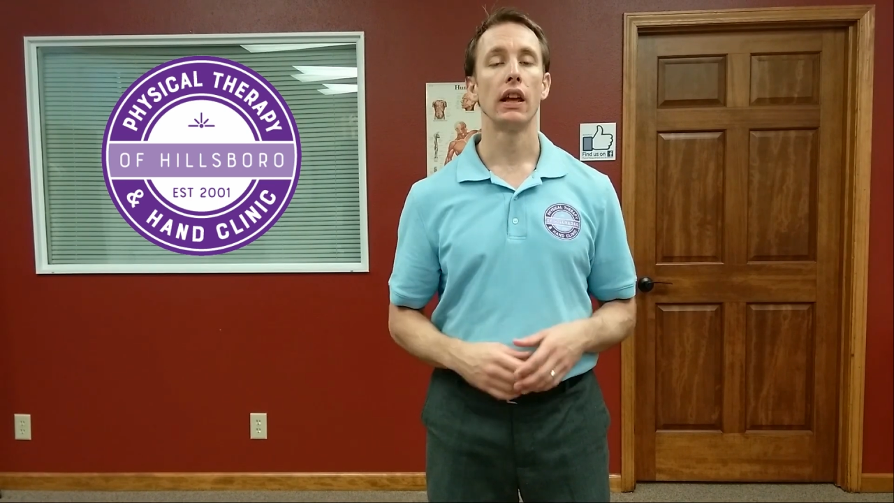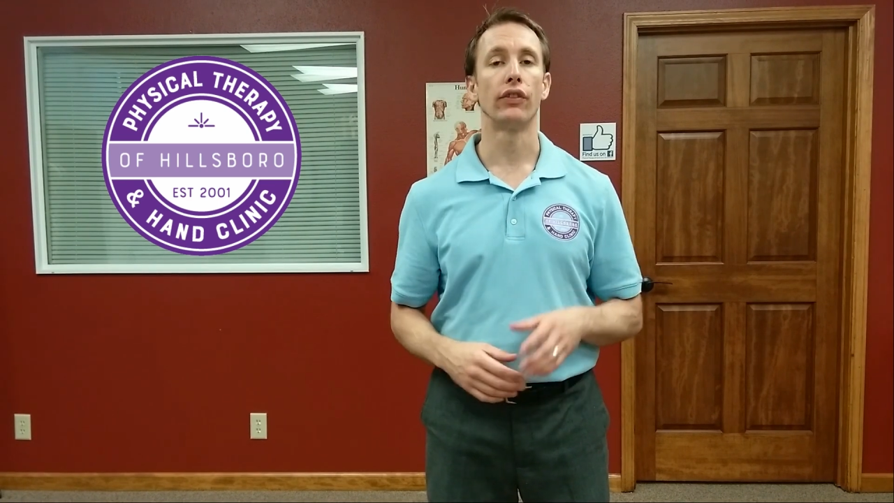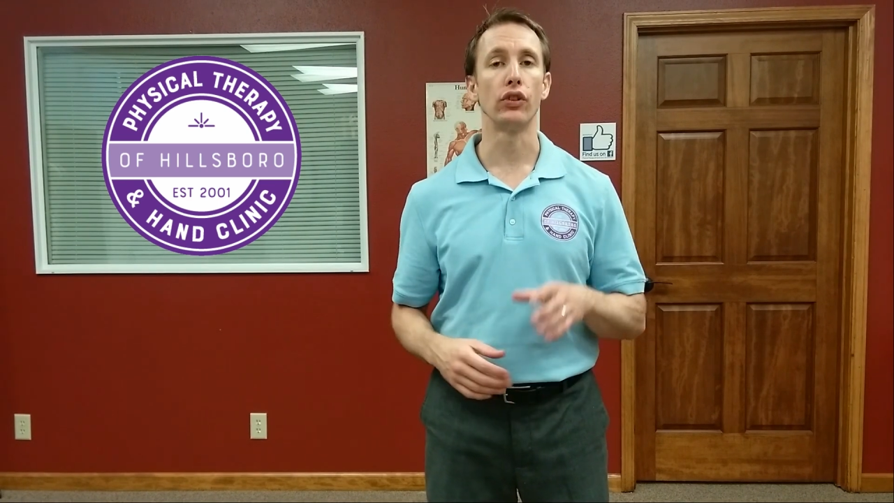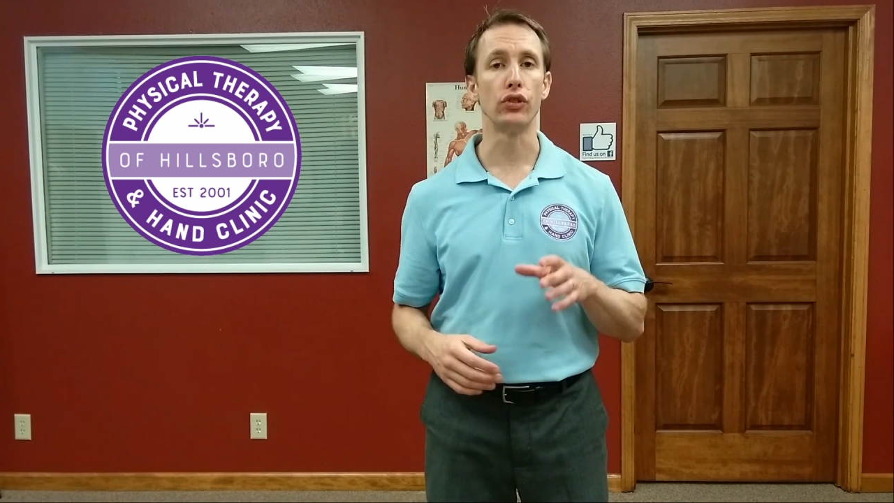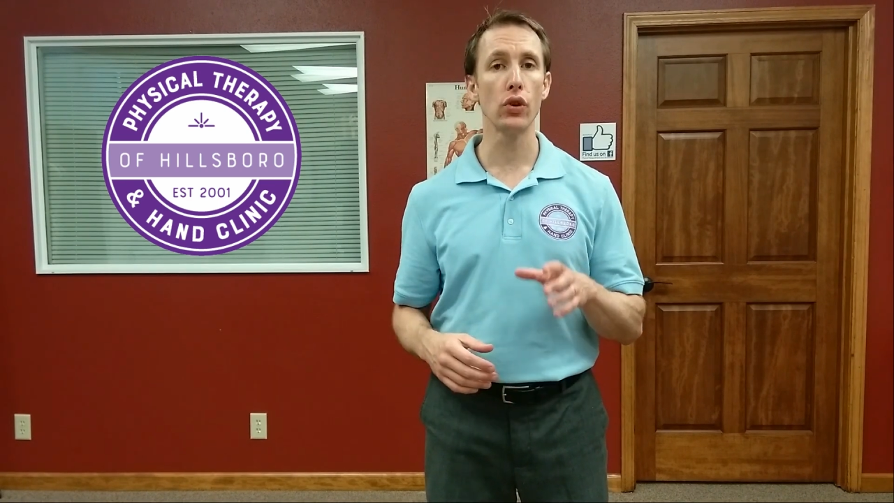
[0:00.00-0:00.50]

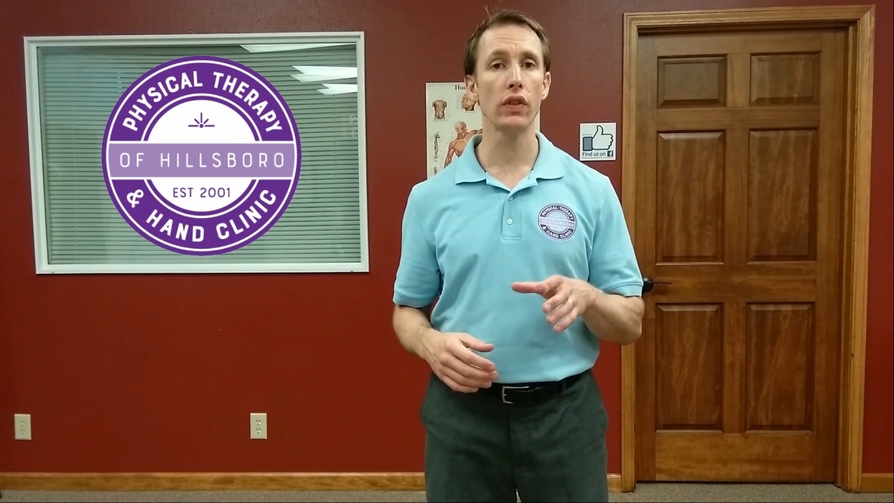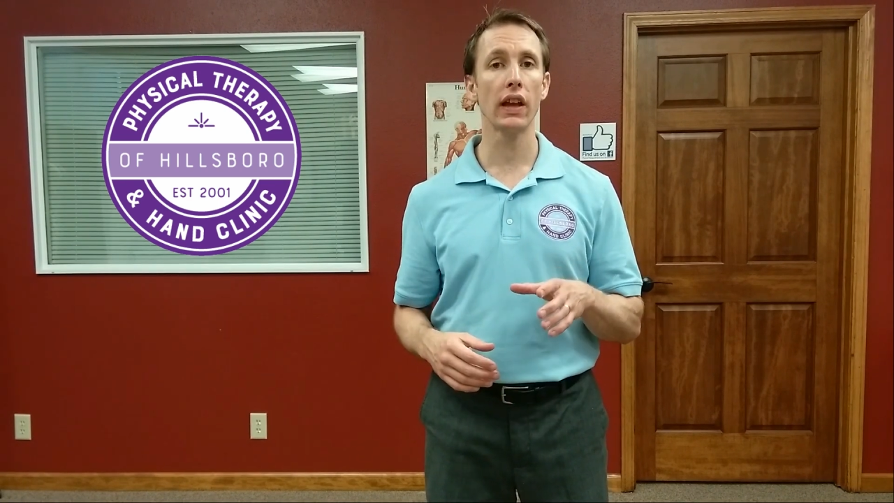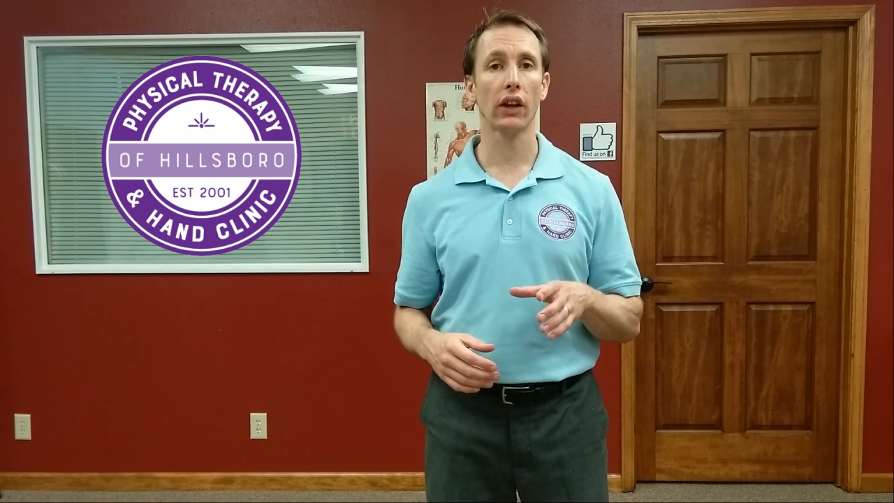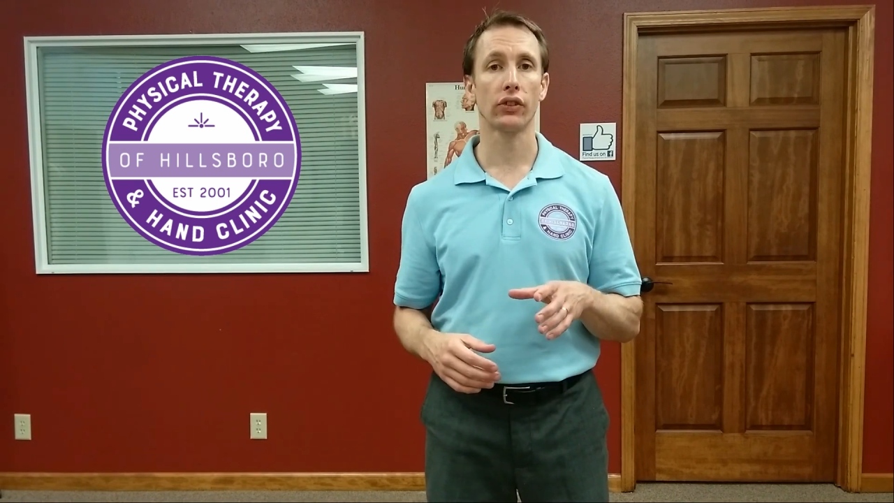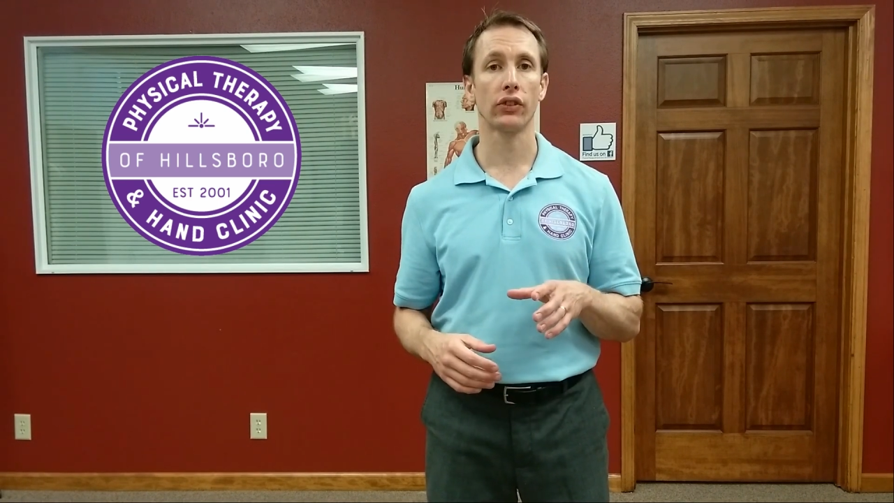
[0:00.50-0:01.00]
If you do
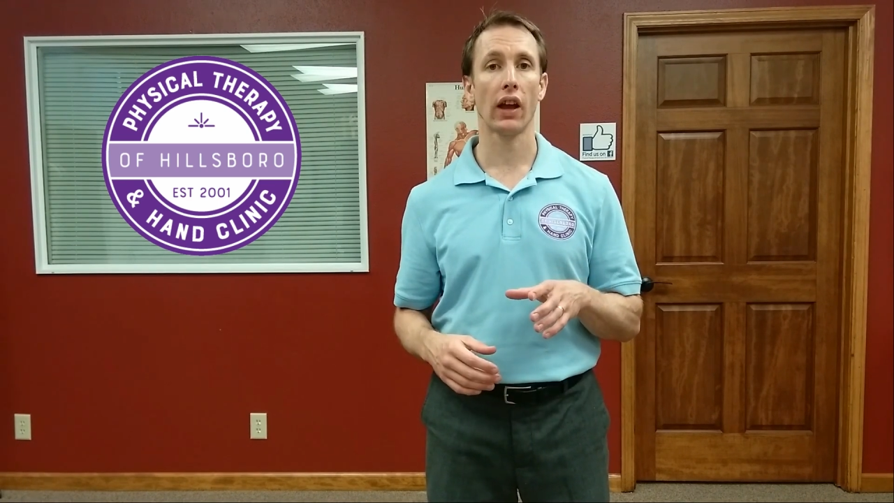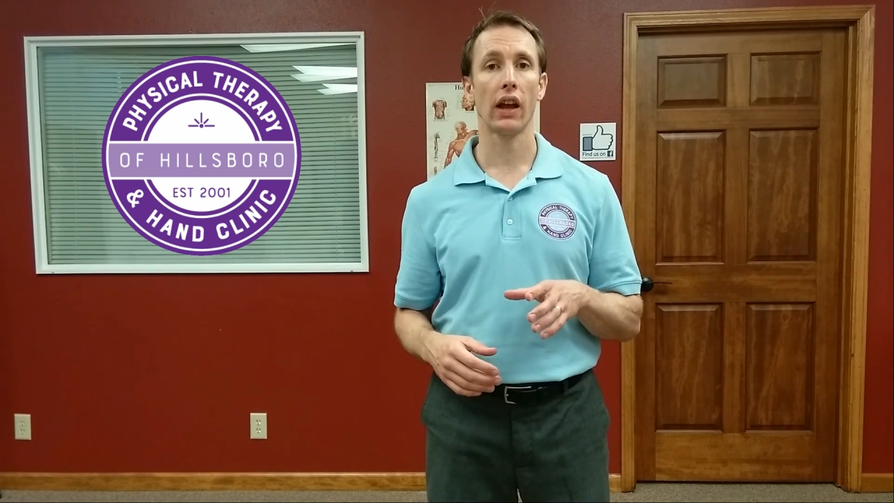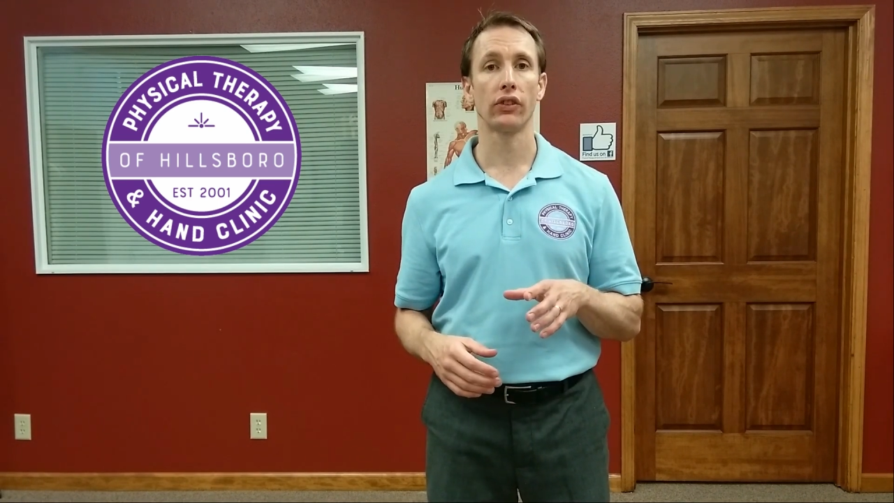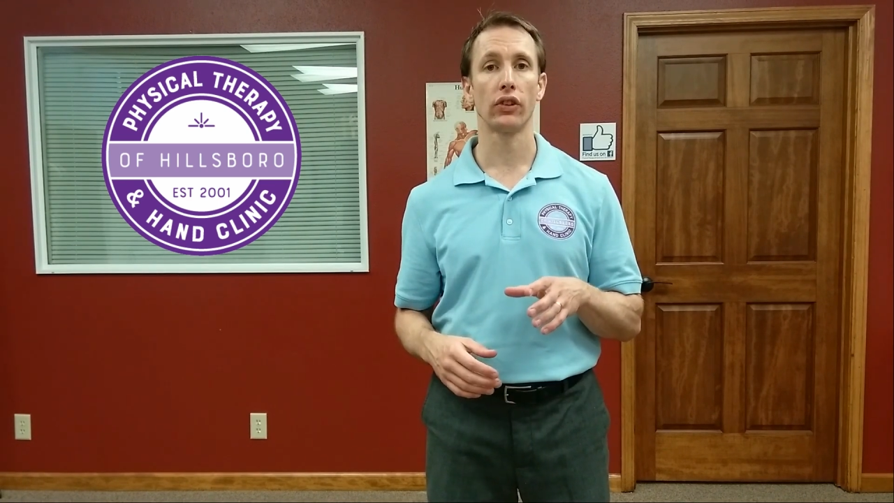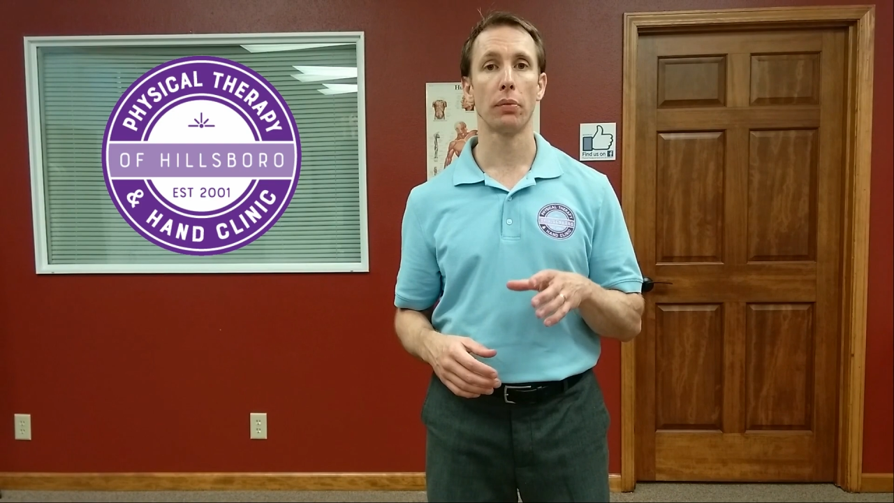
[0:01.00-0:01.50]
the exercise and